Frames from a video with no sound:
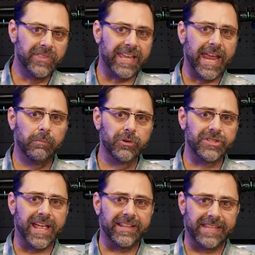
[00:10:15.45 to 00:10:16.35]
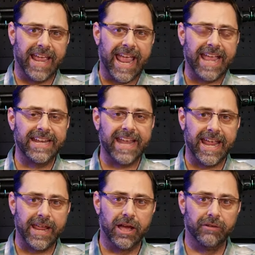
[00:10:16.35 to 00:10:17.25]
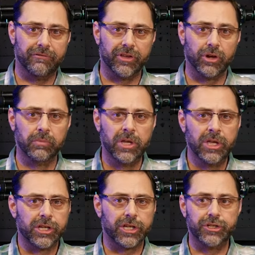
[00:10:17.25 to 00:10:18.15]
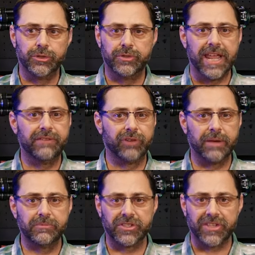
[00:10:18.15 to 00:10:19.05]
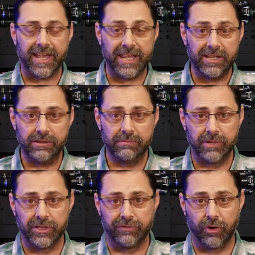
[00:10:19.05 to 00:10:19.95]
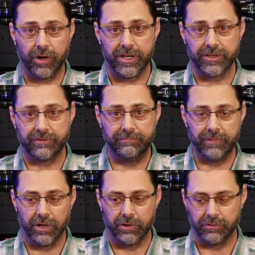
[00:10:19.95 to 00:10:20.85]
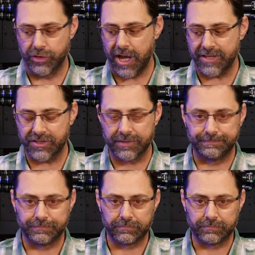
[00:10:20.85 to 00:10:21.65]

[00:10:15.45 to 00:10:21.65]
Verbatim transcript: The cameras at the heyday of film could do ten frames a second as far as, you know, shots.